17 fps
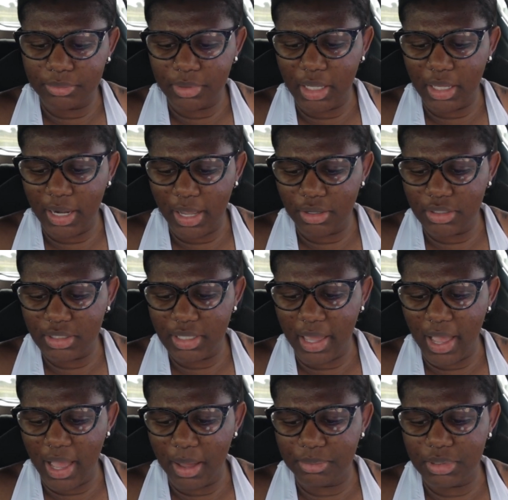And I use
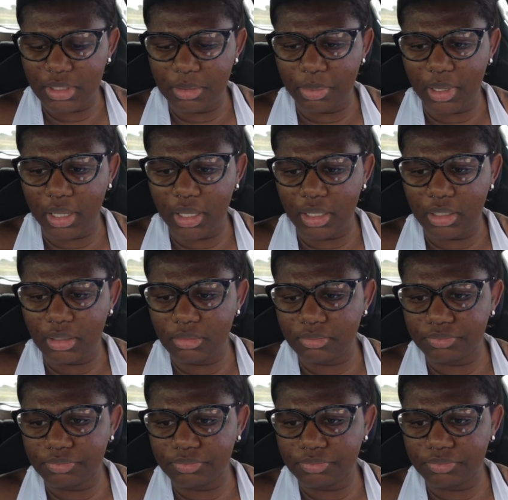the app to pay